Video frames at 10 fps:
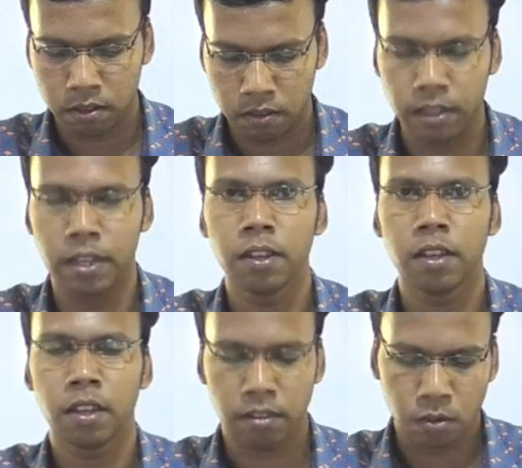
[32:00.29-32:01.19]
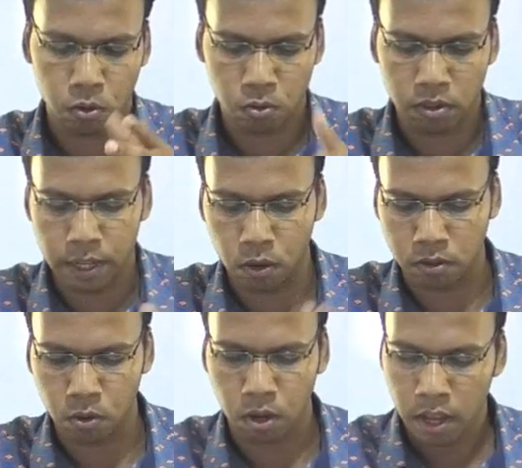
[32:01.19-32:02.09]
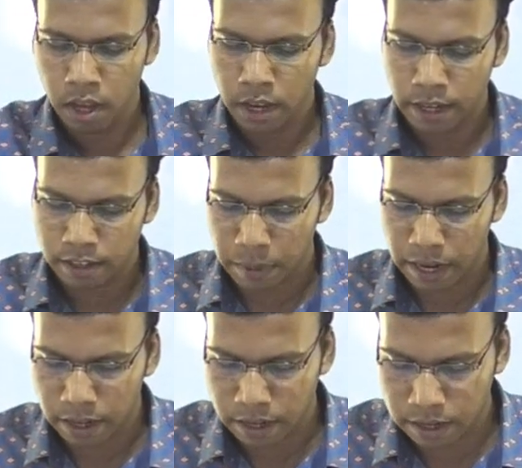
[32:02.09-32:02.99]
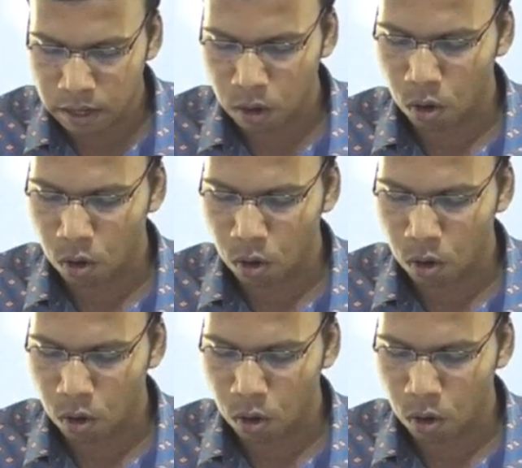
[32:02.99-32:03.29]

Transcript: C, let's go through the D also. It is mandatory